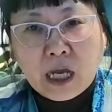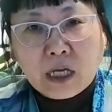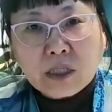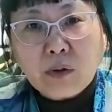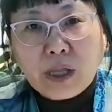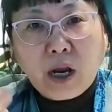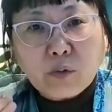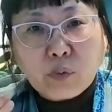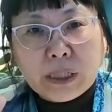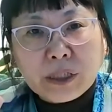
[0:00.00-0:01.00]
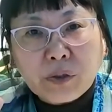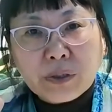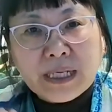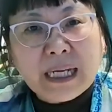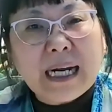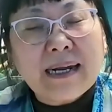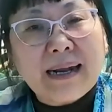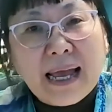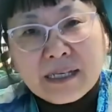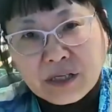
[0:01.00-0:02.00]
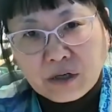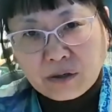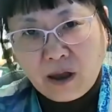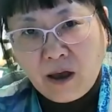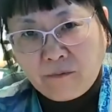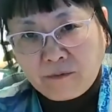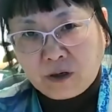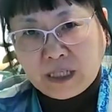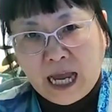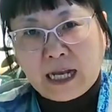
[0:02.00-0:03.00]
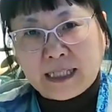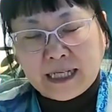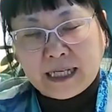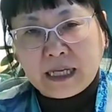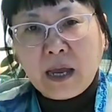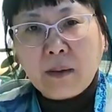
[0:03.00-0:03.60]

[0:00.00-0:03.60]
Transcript: So they are reducing lesser of your taxes